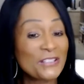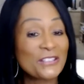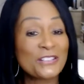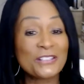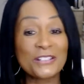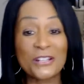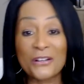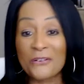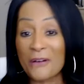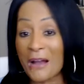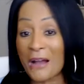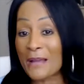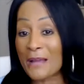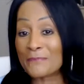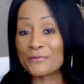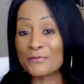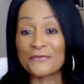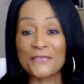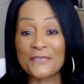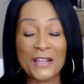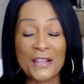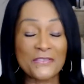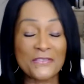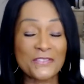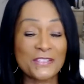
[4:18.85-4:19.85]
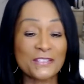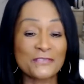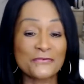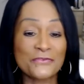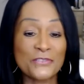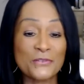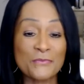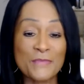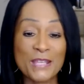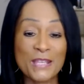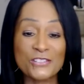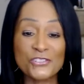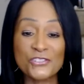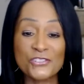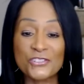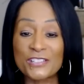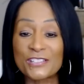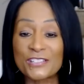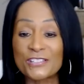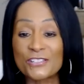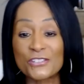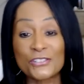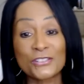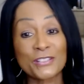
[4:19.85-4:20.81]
I provide the information.